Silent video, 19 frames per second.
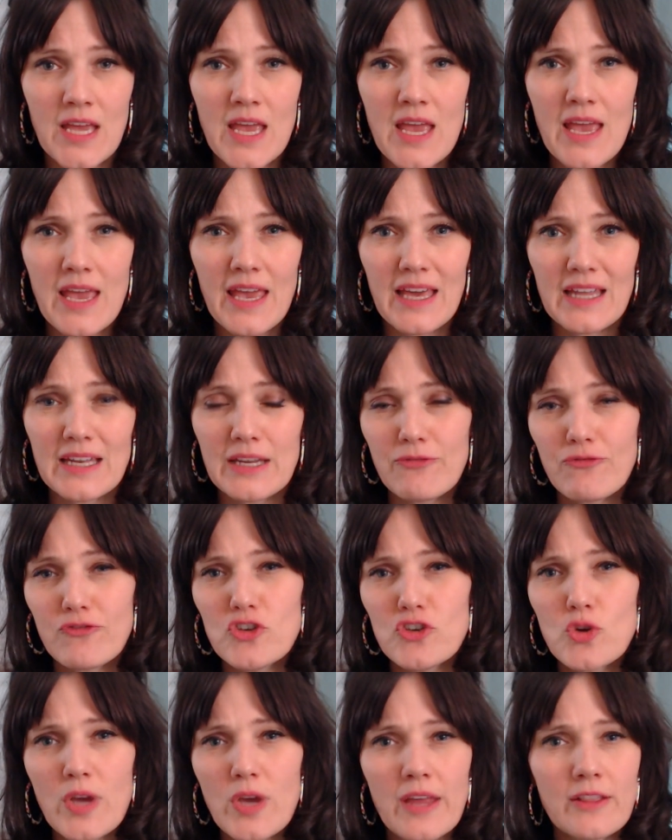And if you
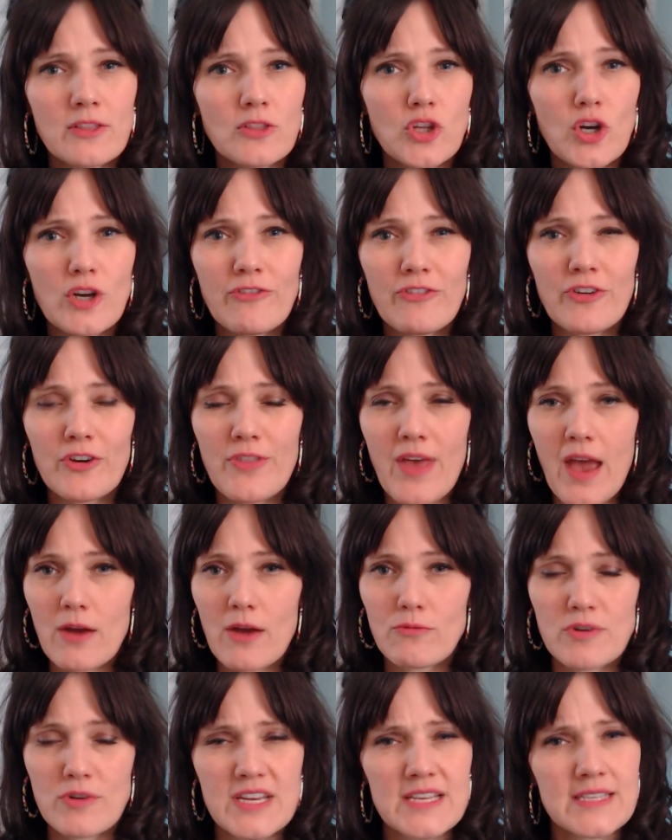can look for that
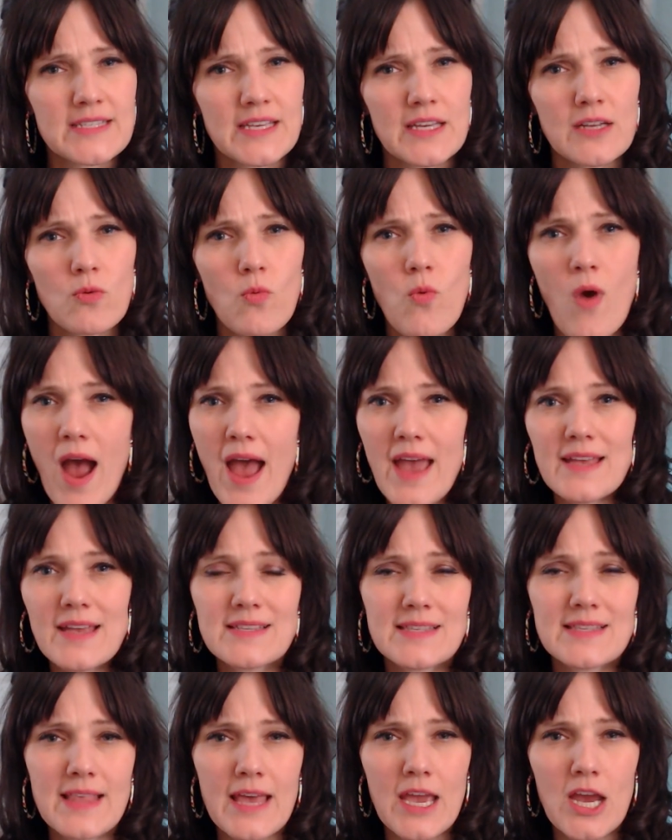reason why it's
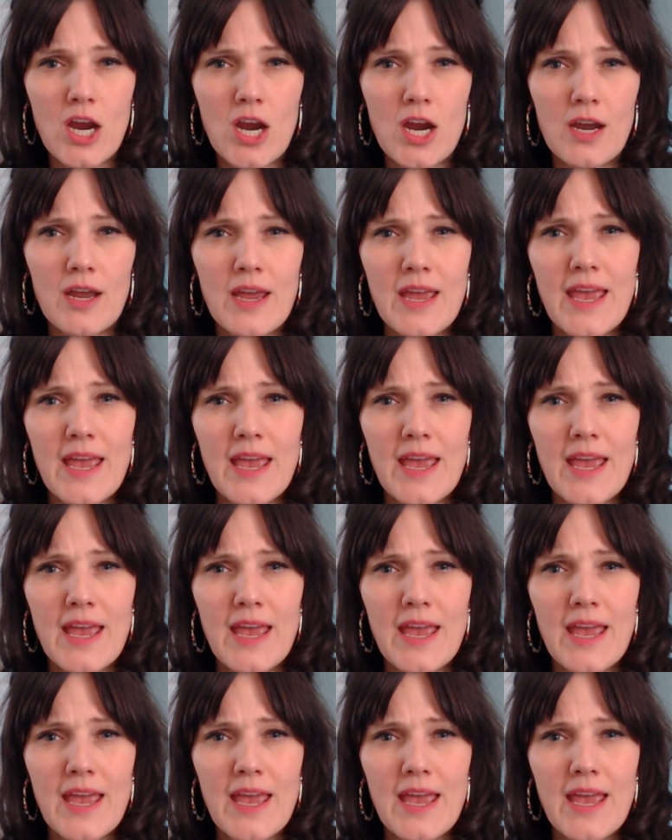there,